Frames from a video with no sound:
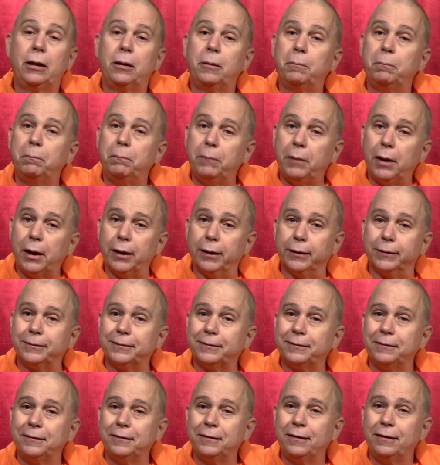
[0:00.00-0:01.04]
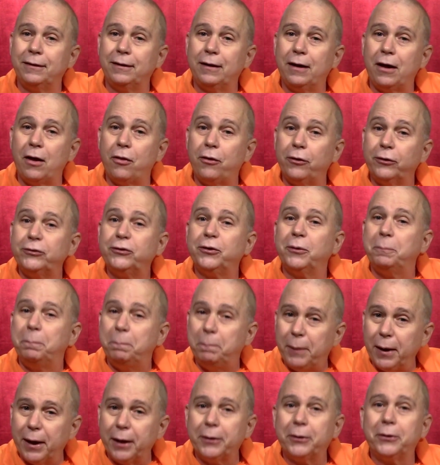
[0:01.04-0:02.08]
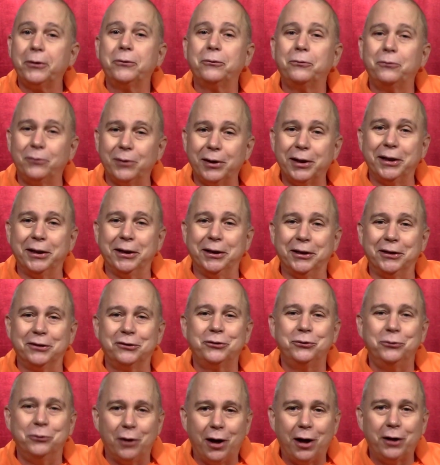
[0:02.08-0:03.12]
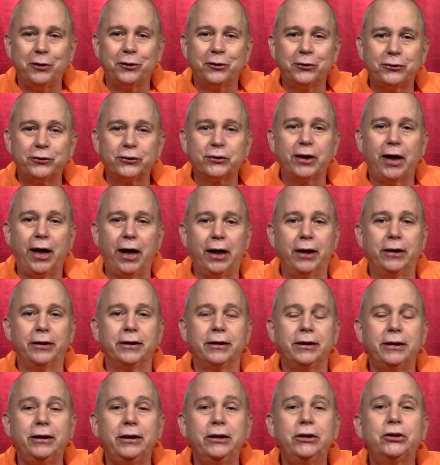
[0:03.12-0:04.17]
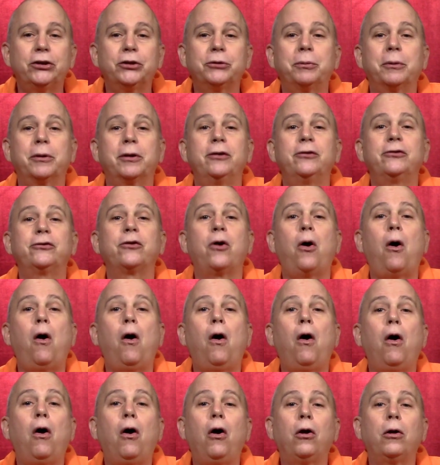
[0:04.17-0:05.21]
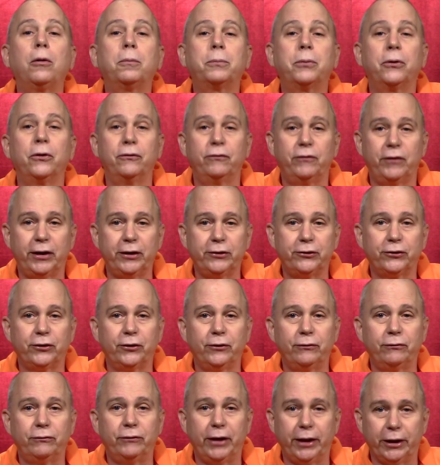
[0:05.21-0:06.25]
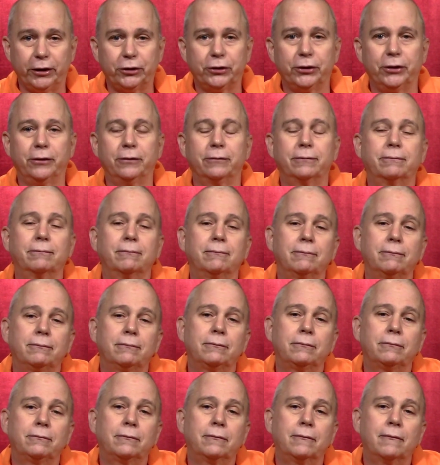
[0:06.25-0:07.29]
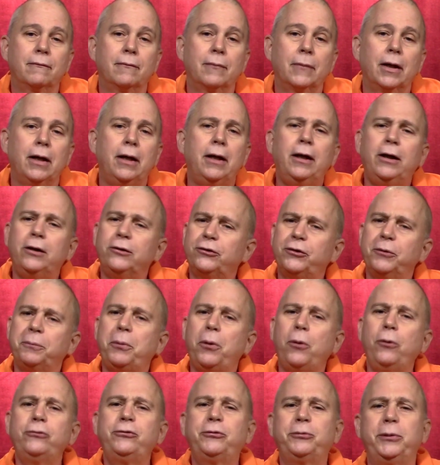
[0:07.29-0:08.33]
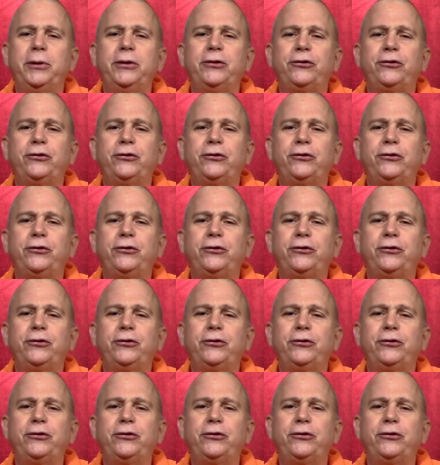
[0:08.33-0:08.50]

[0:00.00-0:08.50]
But there's a better way to understand Ishvara's all-pervasive nature. Suppose we